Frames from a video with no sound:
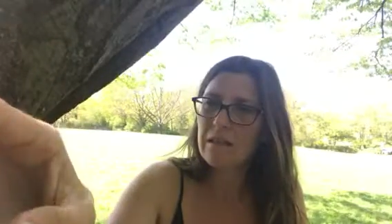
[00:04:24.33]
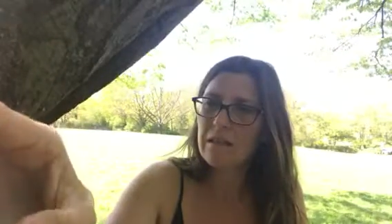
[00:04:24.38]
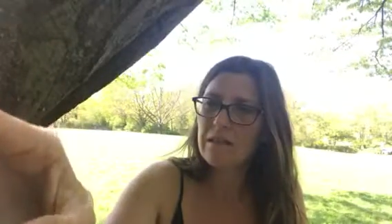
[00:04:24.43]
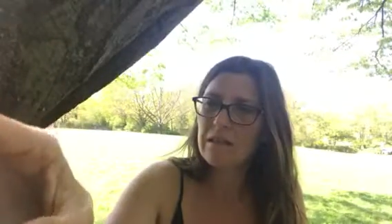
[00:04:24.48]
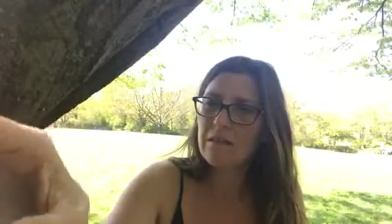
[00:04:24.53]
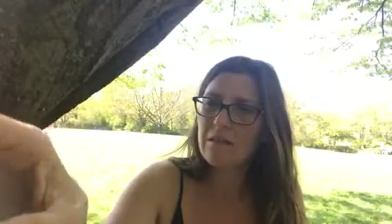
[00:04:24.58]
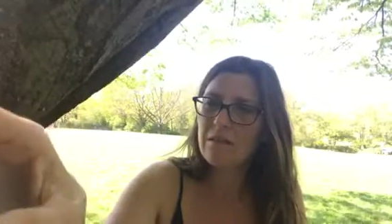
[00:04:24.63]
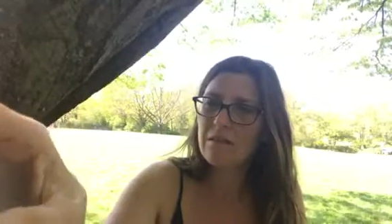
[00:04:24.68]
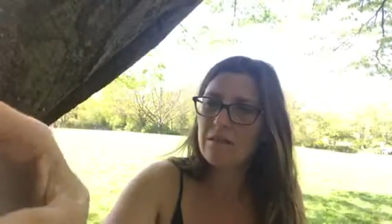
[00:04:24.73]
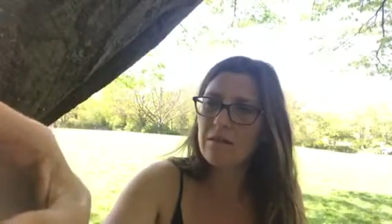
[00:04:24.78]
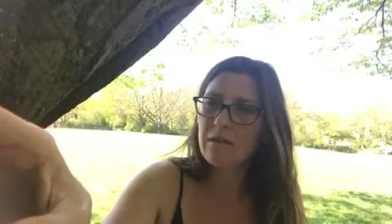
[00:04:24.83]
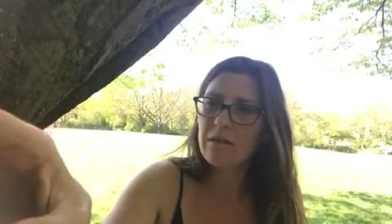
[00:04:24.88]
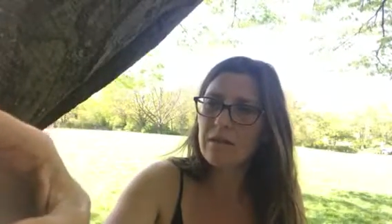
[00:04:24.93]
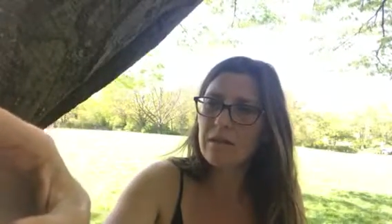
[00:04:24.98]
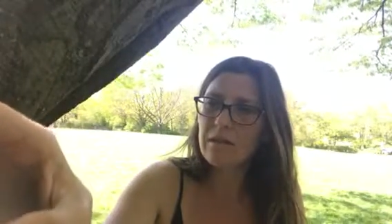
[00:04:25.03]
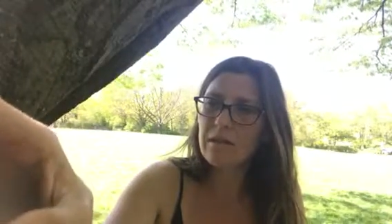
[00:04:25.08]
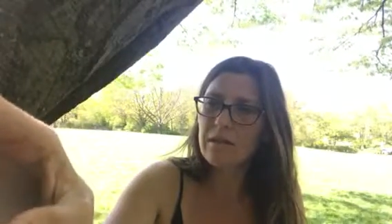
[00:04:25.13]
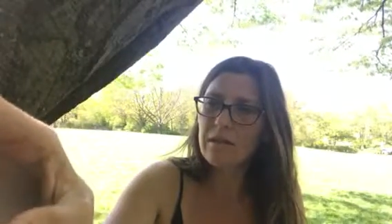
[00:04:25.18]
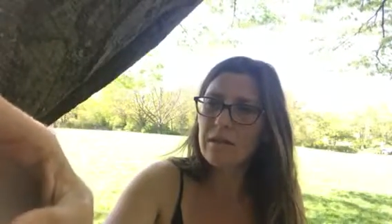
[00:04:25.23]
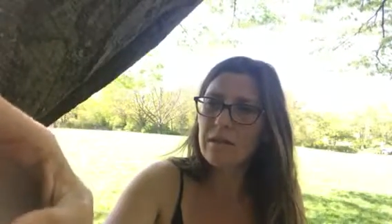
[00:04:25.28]
So
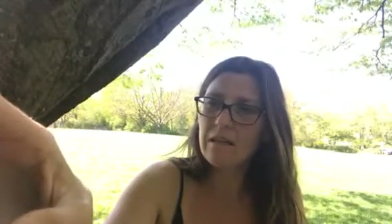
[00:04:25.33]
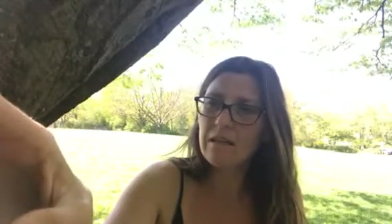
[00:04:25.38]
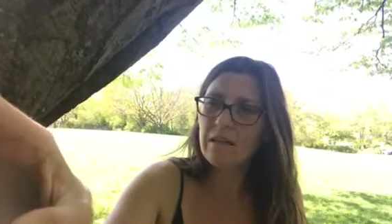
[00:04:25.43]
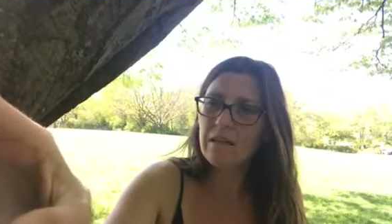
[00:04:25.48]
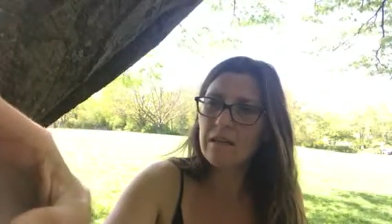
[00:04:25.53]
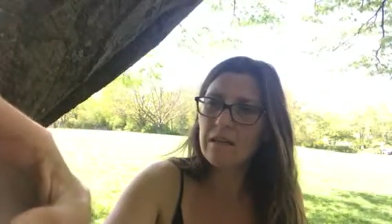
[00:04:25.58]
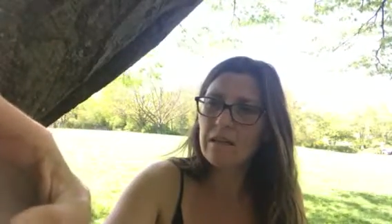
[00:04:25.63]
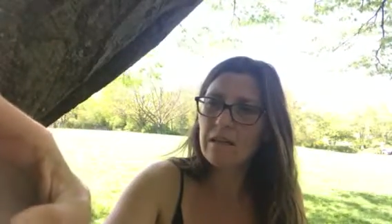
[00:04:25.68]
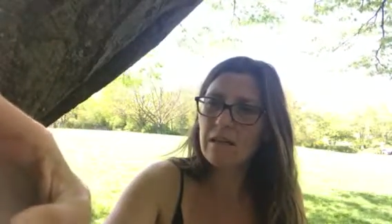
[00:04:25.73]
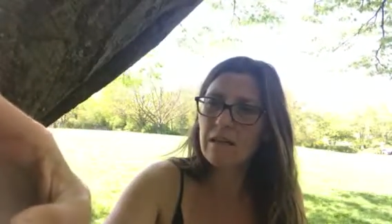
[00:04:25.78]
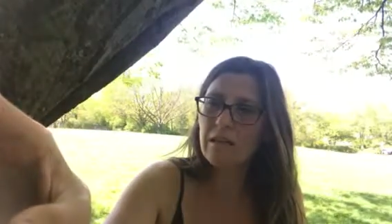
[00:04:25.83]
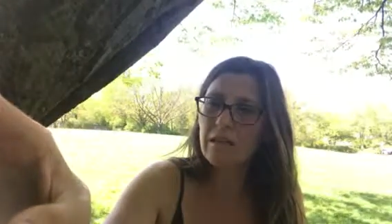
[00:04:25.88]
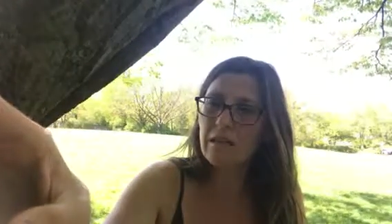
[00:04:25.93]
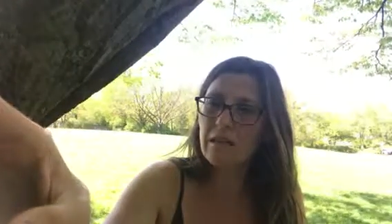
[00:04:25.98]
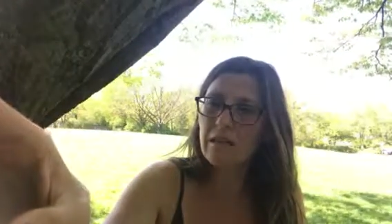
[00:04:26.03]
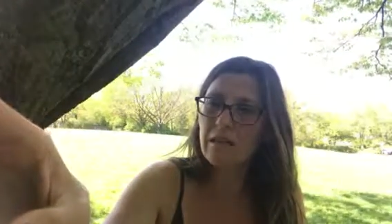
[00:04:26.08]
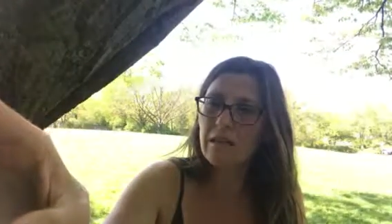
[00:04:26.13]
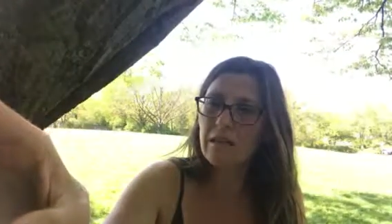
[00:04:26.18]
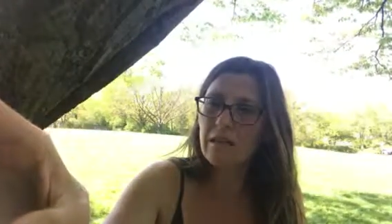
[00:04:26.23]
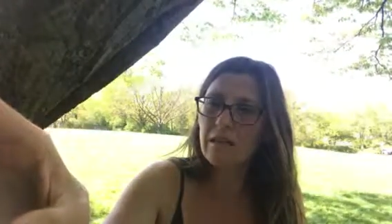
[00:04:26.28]
it's there,
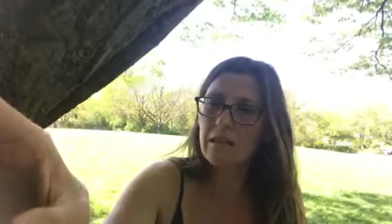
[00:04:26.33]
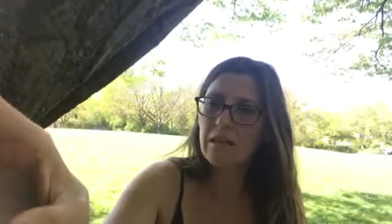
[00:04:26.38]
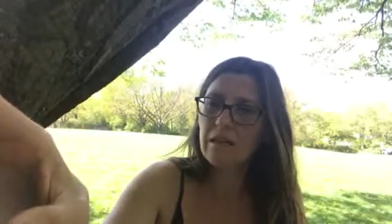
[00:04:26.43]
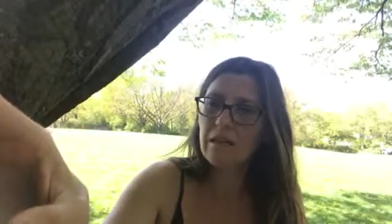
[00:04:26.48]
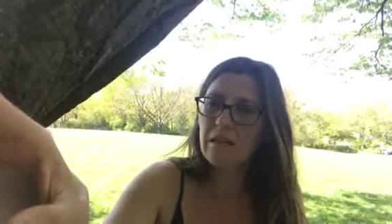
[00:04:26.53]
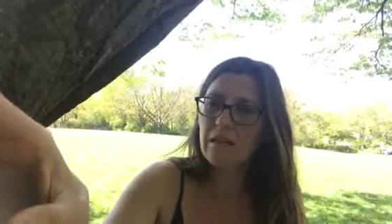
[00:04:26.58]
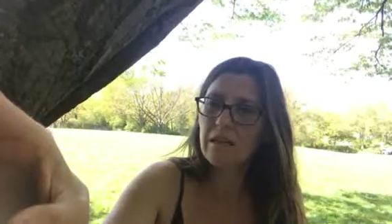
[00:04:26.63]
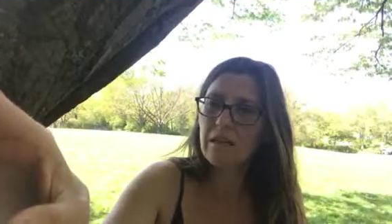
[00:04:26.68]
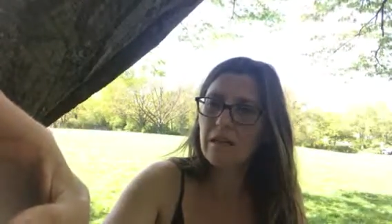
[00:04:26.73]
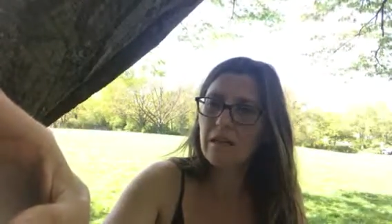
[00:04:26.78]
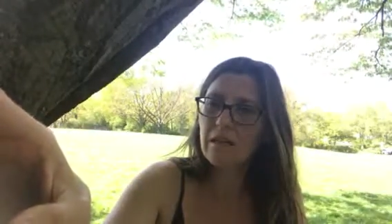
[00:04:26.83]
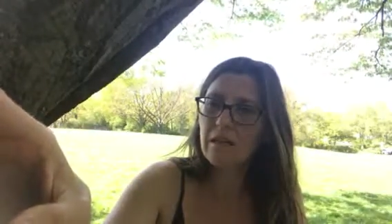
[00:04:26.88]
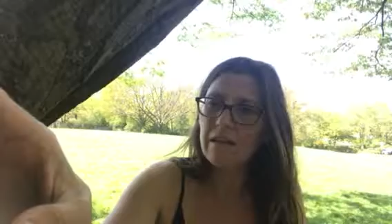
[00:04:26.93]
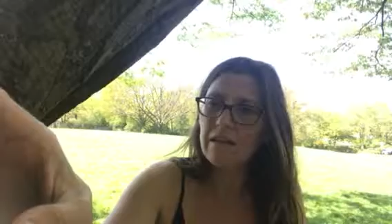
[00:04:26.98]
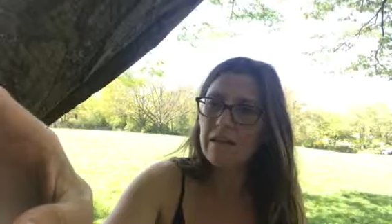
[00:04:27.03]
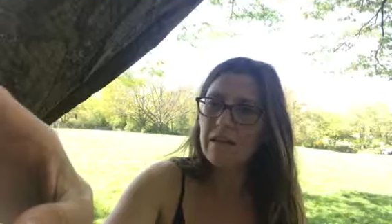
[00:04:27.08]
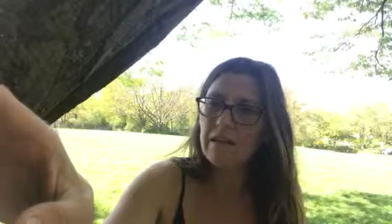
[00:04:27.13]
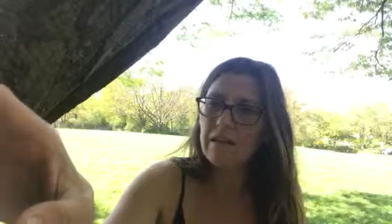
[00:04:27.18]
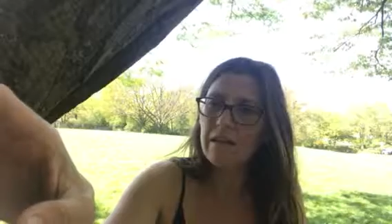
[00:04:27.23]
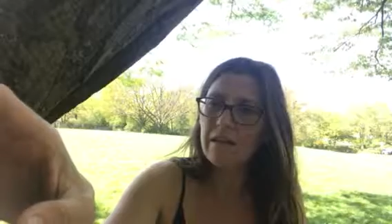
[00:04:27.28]
and
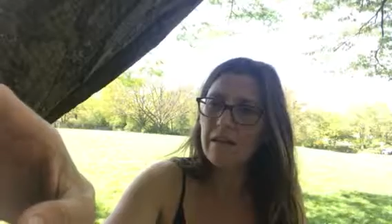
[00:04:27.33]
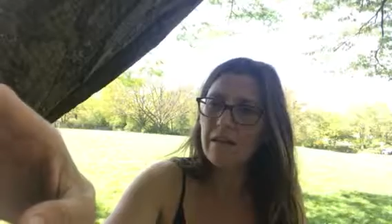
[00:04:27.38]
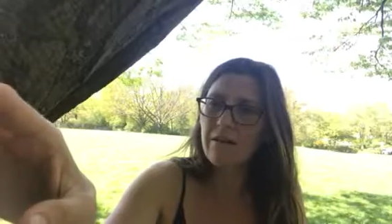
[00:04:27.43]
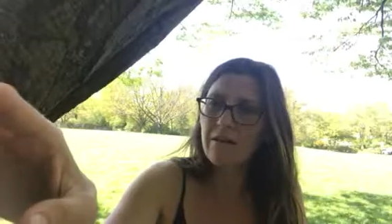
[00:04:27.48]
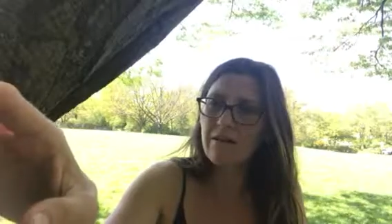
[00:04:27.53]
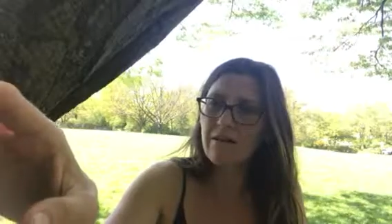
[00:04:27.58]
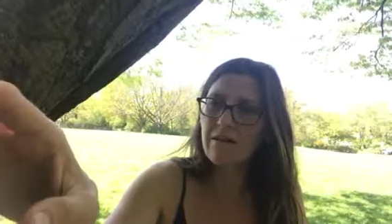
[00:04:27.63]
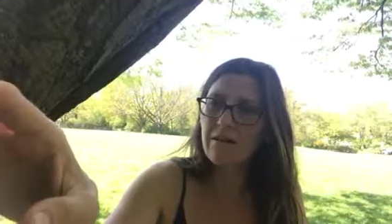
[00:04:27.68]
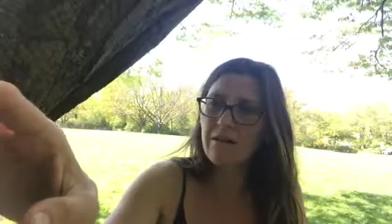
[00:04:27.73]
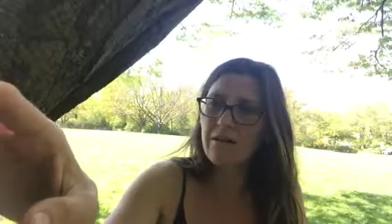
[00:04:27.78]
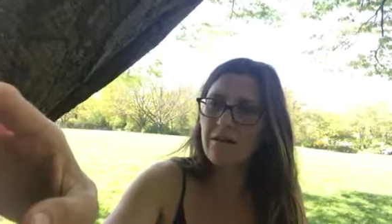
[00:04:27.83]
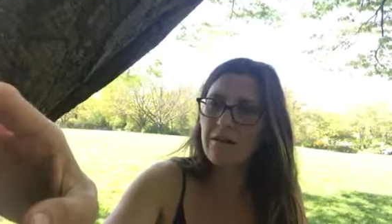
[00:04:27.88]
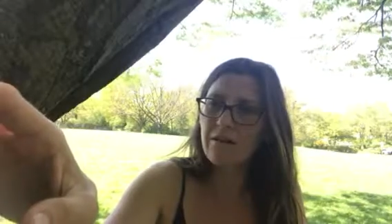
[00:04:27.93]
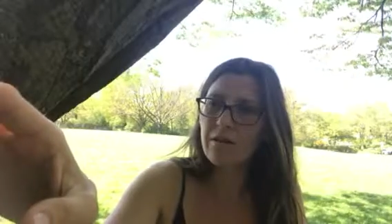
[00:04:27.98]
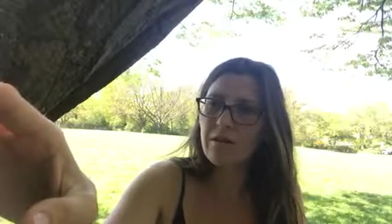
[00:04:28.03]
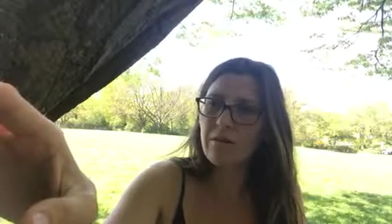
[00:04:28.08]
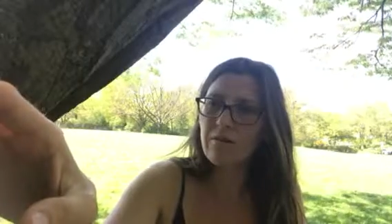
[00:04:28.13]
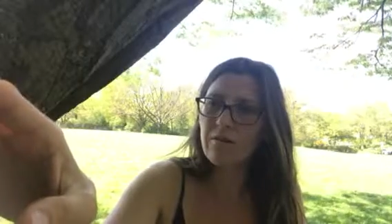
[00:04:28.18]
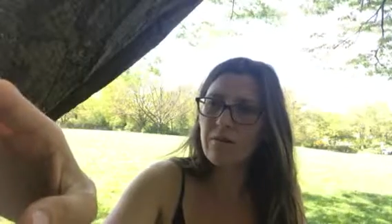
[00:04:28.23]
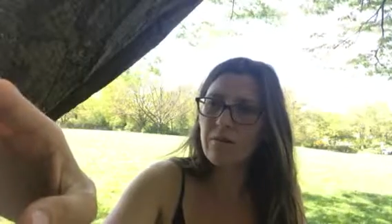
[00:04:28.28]
then see how far you
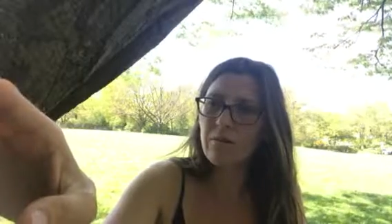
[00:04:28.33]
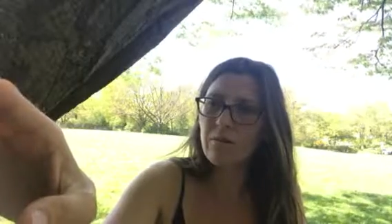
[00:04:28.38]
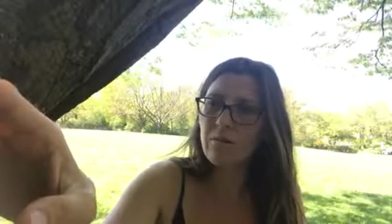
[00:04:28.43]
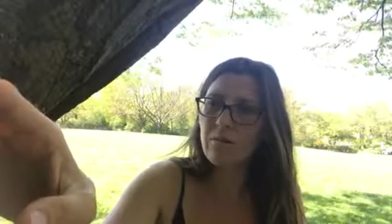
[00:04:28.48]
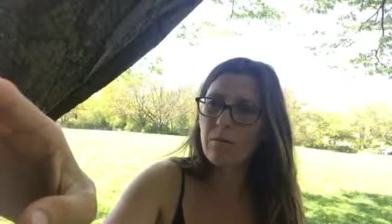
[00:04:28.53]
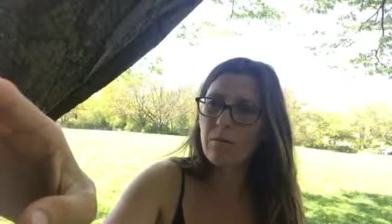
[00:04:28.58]
can